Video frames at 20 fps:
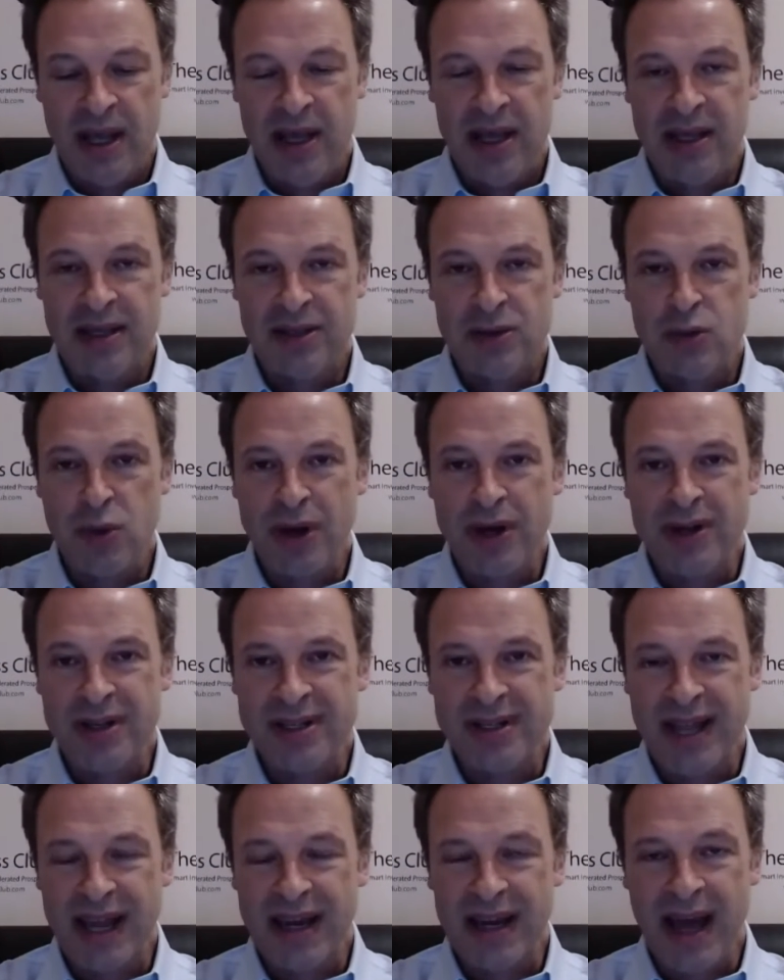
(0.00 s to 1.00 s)
It's to
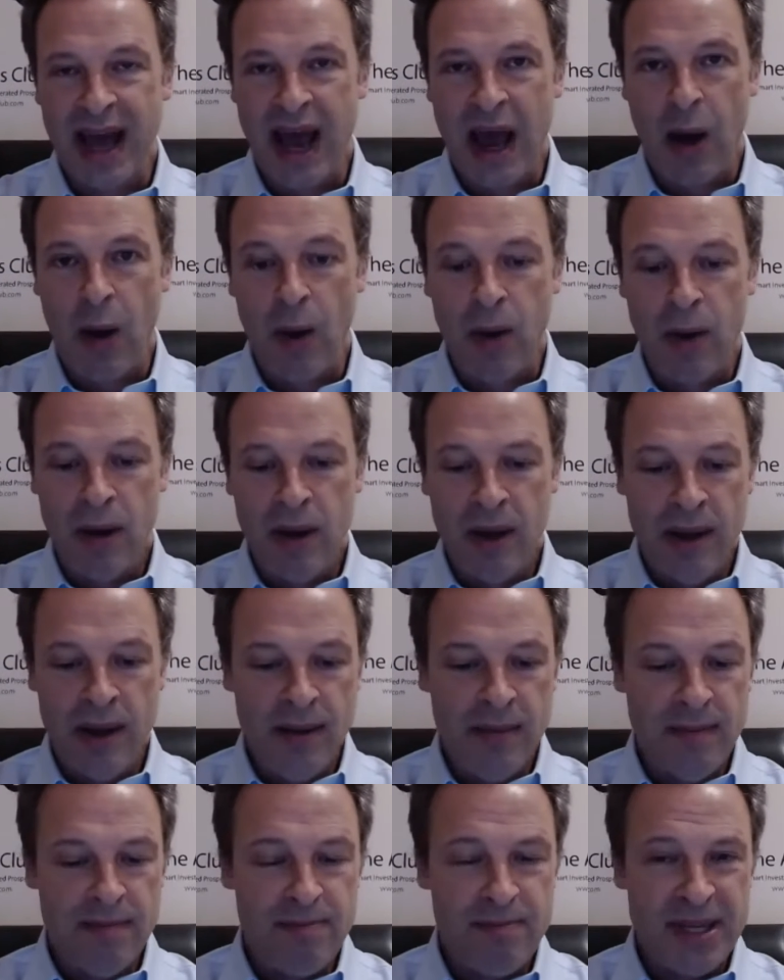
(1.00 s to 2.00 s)
understand how
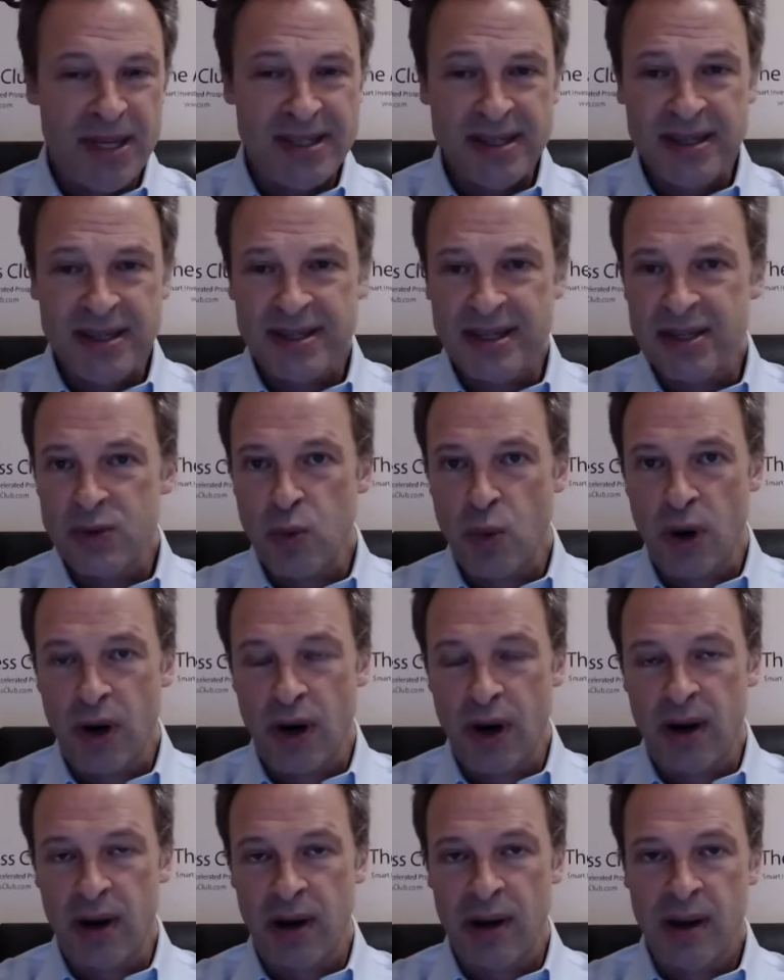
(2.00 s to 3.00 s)
businesses
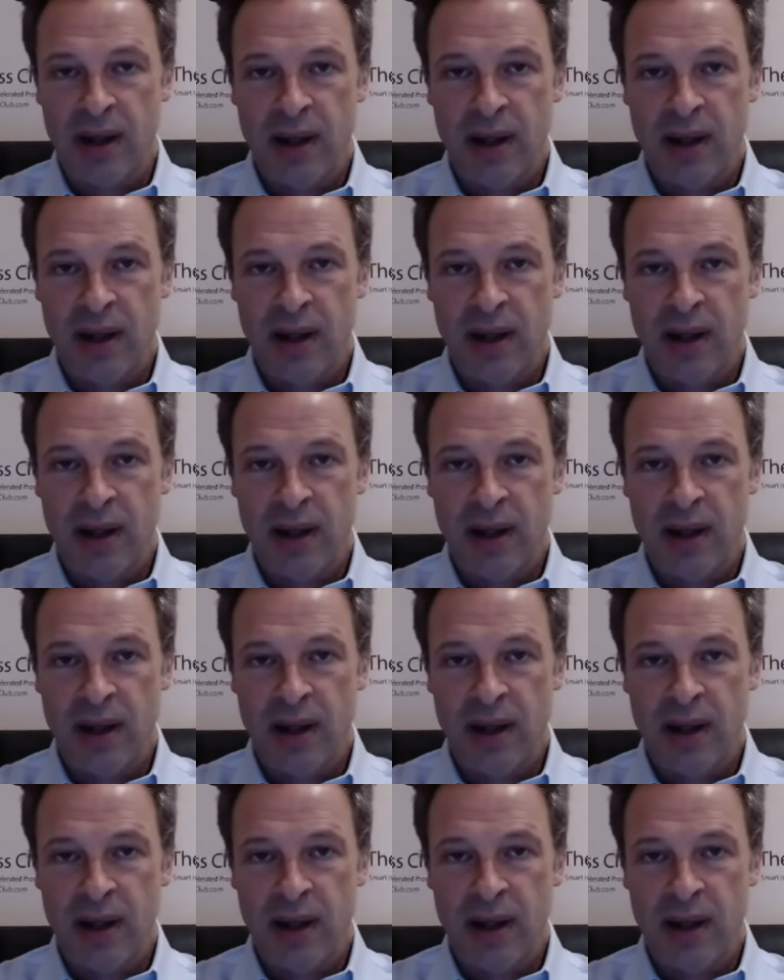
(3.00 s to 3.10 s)
work,